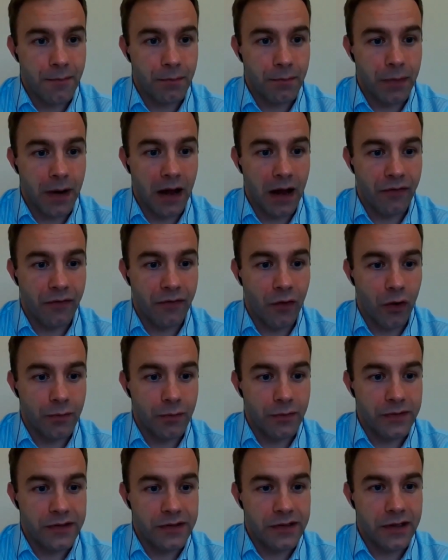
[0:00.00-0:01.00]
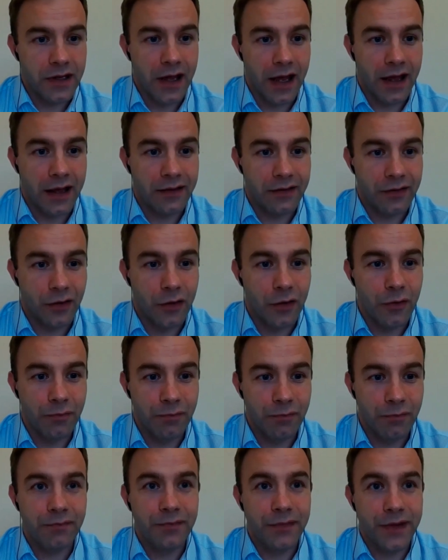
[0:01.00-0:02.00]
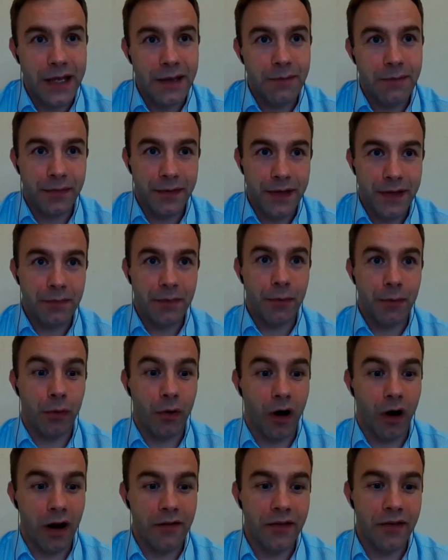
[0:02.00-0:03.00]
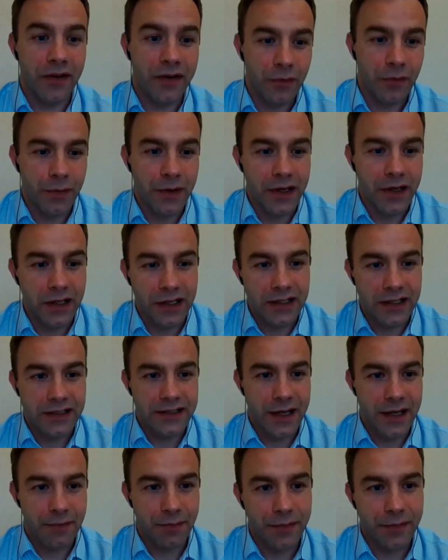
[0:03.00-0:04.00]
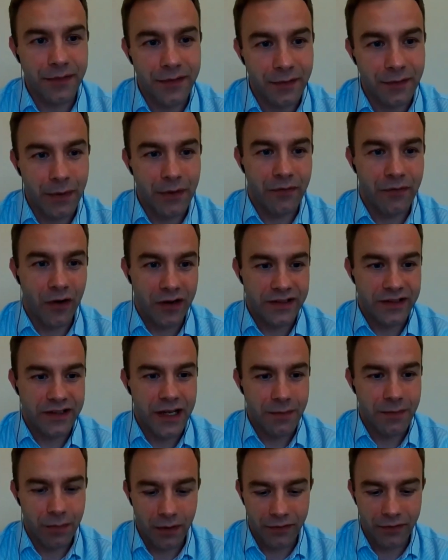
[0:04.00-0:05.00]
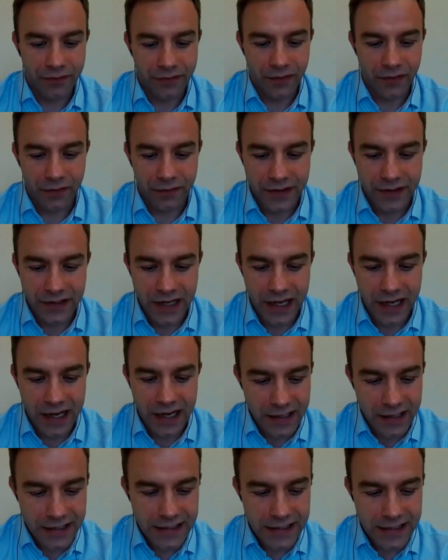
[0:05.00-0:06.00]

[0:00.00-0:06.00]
platforms. So keep them private would be a little tip. It's my first tip of the day.